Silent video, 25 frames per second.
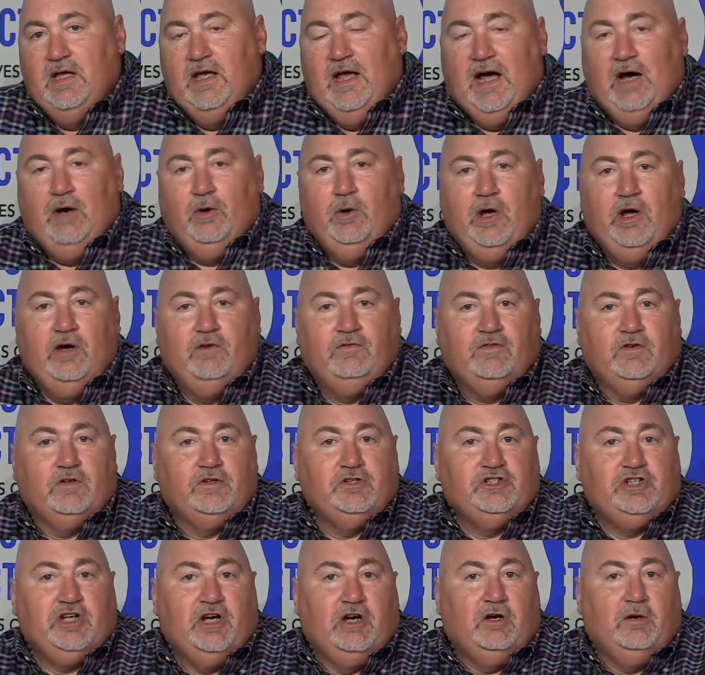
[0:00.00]
However,
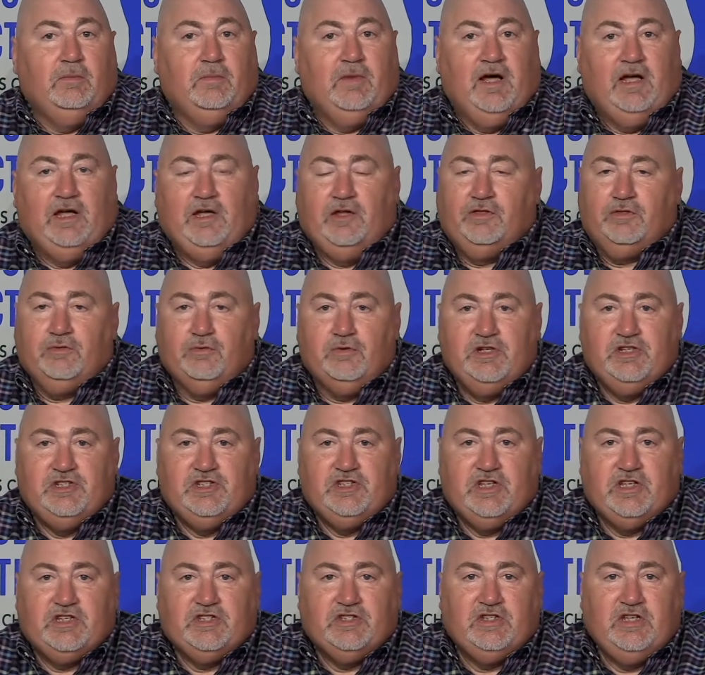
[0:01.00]
Jeremiah
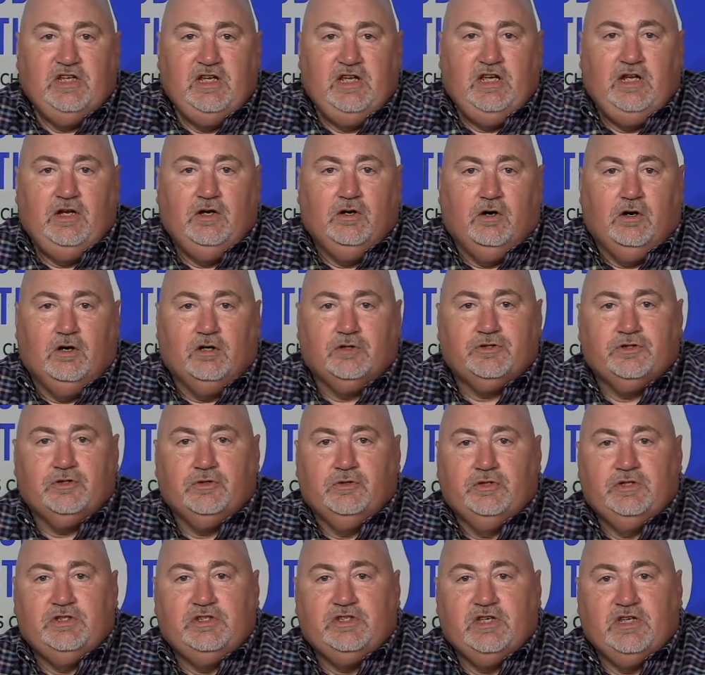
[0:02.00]
3:16
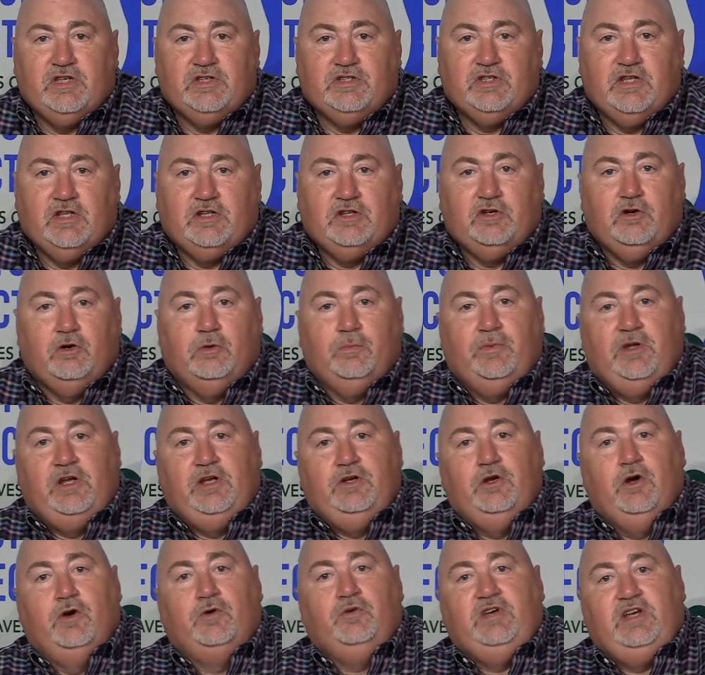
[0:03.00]
also insists that there will be
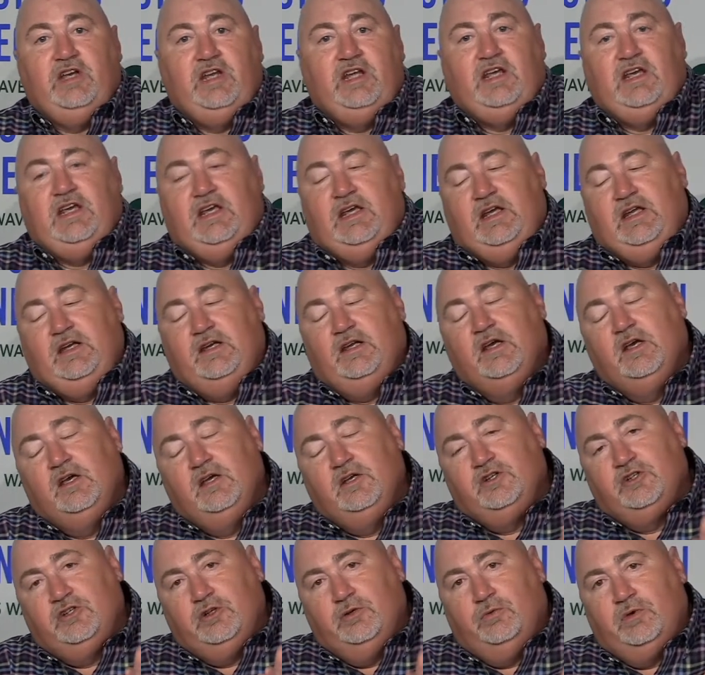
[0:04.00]
no need
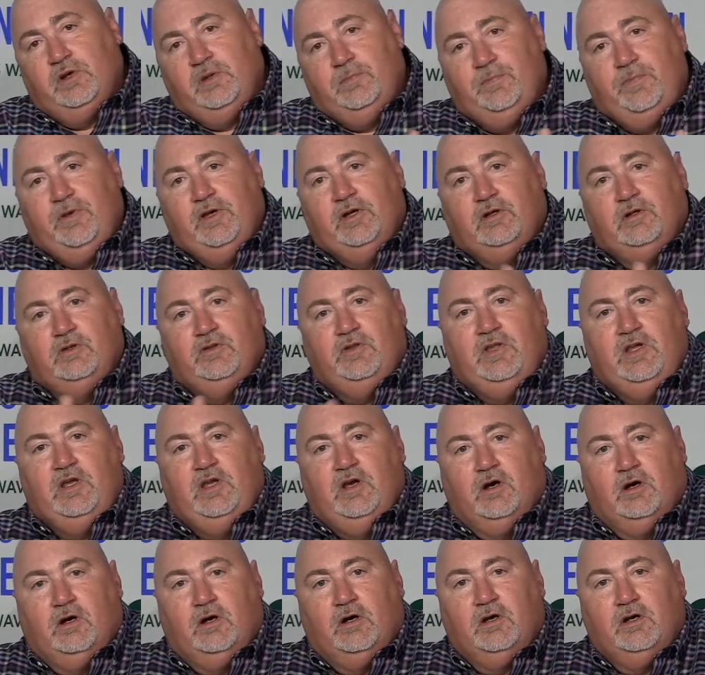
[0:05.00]
to rebuild the
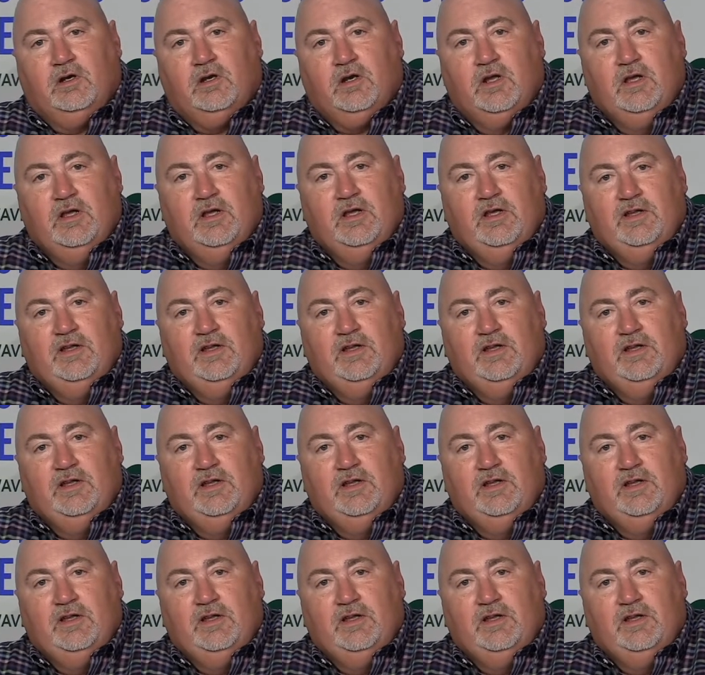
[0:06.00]
ark.